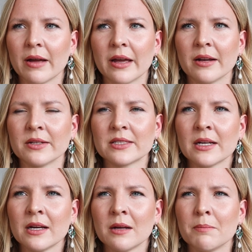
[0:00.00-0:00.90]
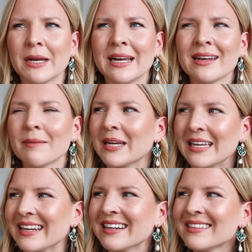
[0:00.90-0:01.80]
And being a
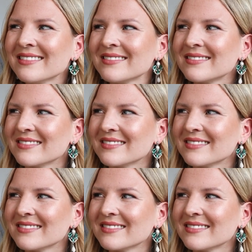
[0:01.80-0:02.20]
beginner